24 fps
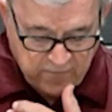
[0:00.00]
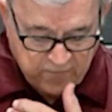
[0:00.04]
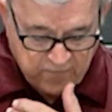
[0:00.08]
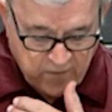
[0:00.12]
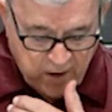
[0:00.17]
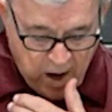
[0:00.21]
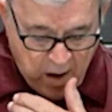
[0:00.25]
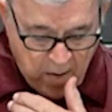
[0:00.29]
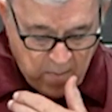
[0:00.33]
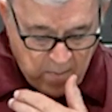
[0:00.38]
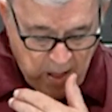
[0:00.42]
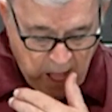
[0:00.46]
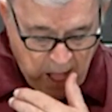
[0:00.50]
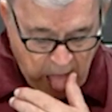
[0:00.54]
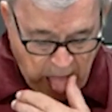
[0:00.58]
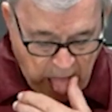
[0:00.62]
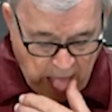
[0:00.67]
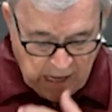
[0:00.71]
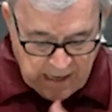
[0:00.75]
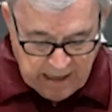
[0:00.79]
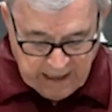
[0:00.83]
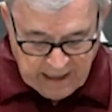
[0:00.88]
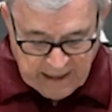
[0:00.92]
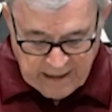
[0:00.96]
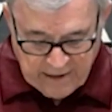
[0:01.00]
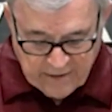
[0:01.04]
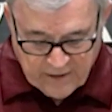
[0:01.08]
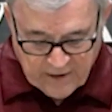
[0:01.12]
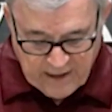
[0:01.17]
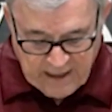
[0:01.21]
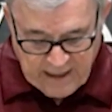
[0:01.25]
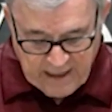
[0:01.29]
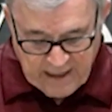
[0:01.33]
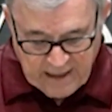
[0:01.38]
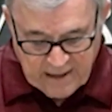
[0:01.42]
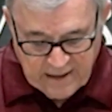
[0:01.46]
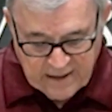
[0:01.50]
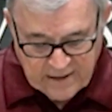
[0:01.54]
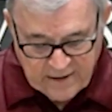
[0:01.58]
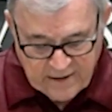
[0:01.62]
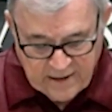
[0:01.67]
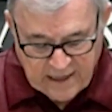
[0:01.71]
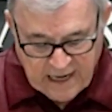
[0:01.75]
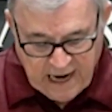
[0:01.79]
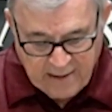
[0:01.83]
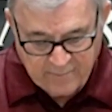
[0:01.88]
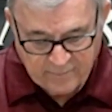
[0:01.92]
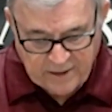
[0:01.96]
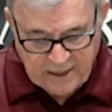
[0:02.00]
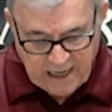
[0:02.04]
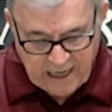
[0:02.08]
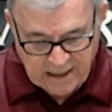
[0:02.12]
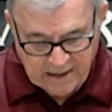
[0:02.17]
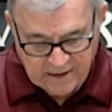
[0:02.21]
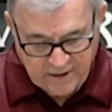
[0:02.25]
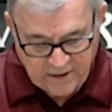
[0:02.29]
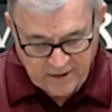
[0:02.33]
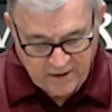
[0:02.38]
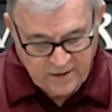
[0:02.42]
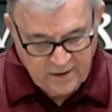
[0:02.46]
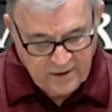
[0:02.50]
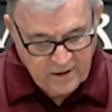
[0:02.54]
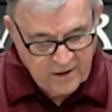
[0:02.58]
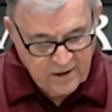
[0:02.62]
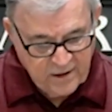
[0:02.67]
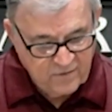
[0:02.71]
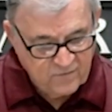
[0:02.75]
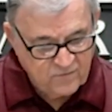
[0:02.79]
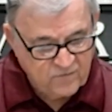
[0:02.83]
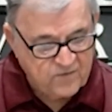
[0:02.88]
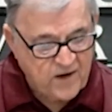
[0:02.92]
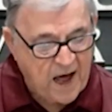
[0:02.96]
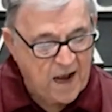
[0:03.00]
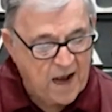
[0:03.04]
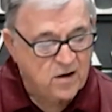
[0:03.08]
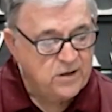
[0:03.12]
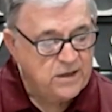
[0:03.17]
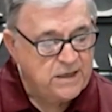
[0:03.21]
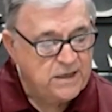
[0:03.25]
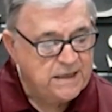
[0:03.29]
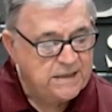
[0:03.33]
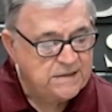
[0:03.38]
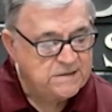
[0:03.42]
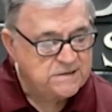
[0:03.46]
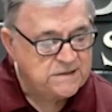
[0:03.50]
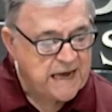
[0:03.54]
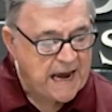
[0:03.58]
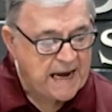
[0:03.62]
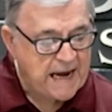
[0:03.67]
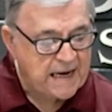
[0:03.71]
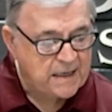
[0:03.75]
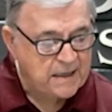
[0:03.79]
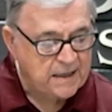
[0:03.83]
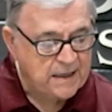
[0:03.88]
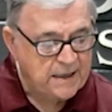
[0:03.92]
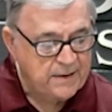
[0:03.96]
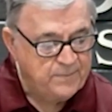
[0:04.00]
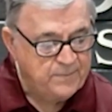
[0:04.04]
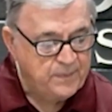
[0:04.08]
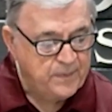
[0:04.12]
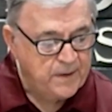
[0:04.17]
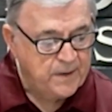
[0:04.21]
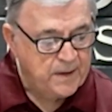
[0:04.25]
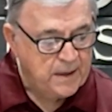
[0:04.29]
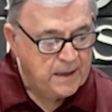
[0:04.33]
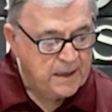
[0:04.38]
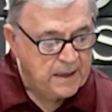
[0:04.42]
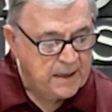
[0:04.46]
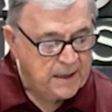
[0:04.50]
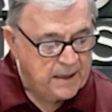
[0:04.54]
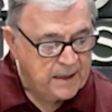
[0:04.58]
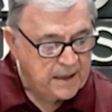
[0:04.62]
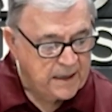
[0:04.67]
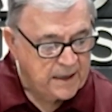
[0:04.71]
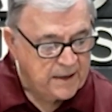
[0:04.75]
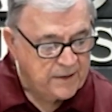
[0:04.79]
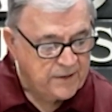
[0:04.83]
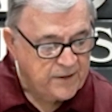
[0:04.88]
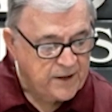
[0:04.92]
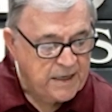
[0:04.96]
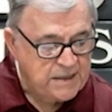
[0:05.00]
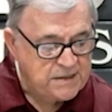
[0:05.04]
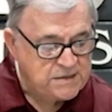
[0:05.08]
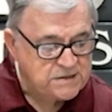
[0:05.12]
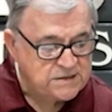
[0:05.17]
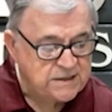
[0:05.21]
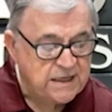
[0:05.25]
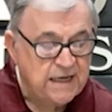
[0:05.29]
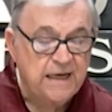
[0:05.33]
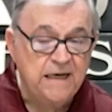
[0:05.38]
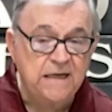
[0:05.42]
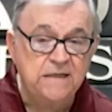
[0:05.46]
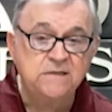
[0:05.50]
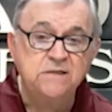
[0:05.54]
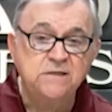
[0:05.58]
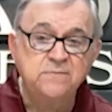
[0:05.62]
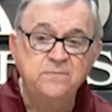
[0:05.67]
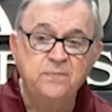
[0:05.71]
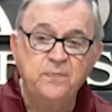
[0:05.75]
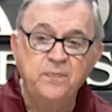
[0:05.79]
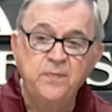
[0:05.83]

from anything that I'm telling you. Follow it exactly. And then he says,